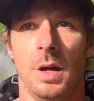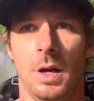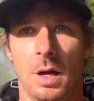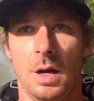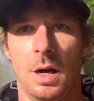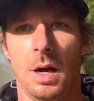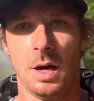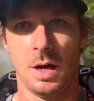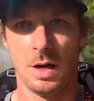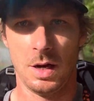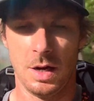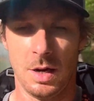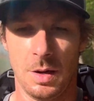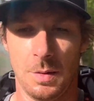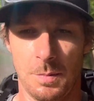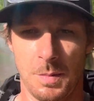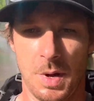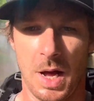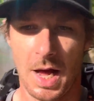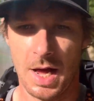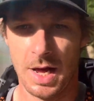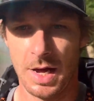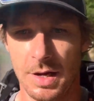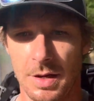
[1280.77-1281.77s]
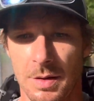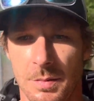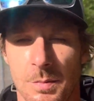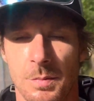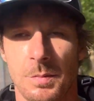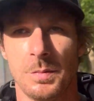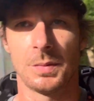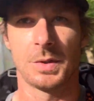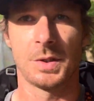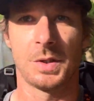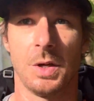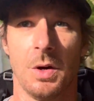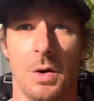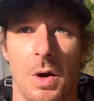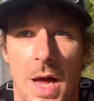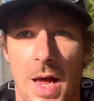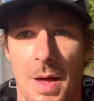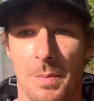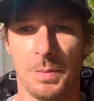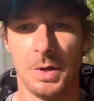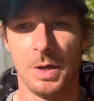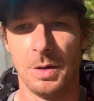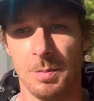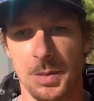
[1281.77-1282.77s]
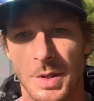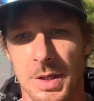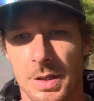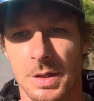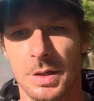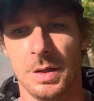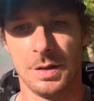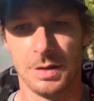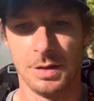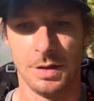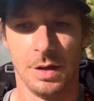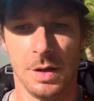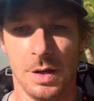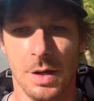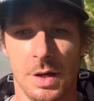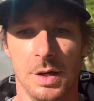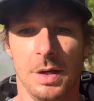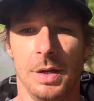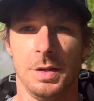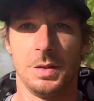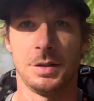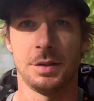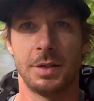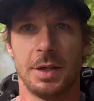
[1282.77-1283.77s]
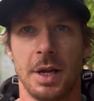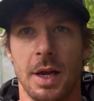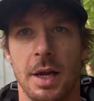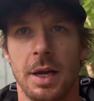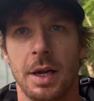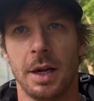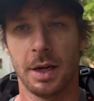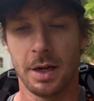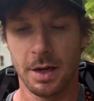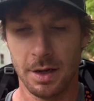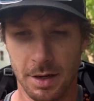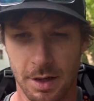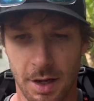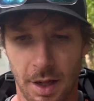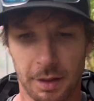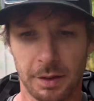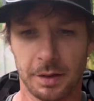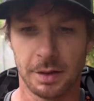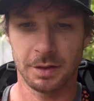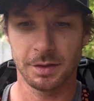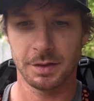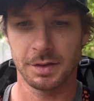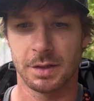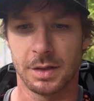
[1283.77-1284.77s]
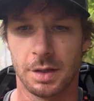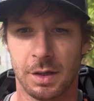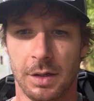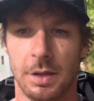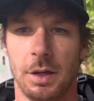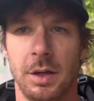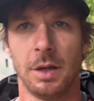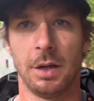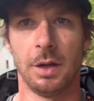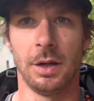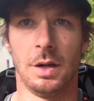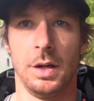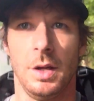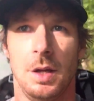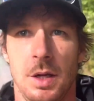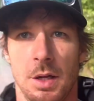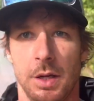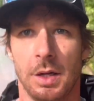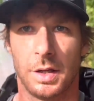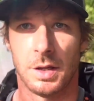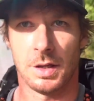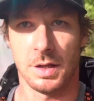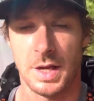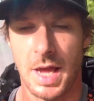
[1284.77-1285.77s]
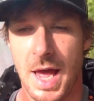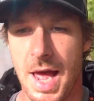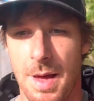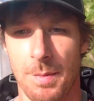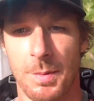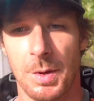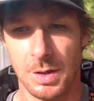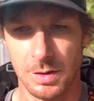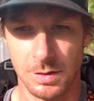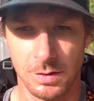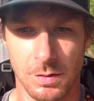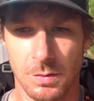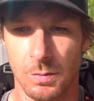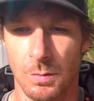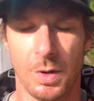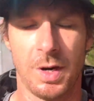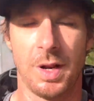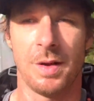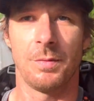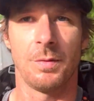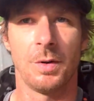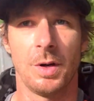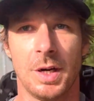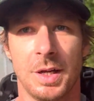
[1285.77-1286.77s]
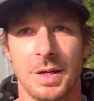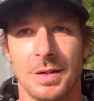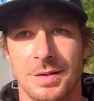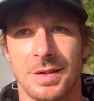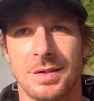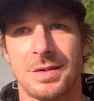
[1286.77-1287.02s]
I am so happy to be staying at this cabin, whatever it is.